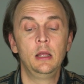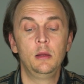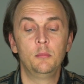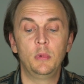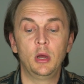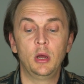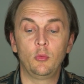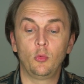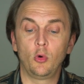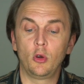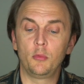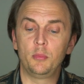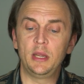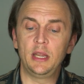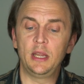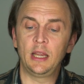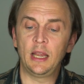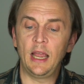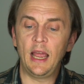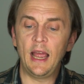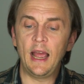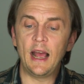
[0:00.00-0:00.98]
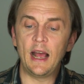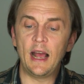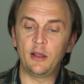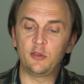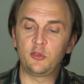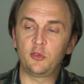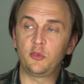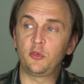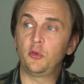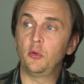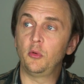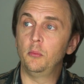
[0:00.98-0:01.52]
But we're being
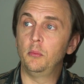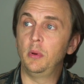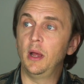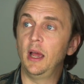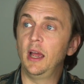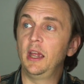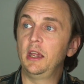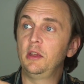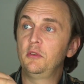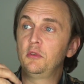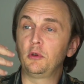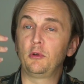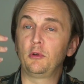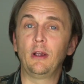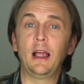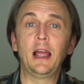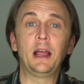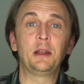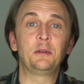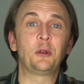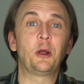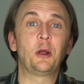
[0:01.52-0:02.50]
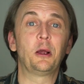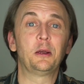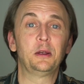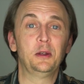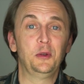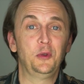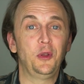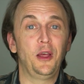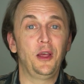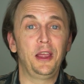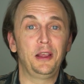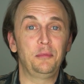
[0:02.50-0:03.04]
asked by the grand
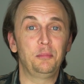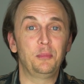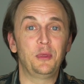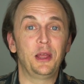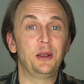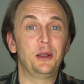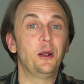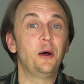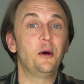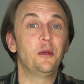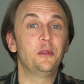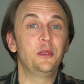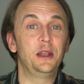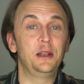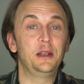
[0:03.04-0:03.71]
archetype of all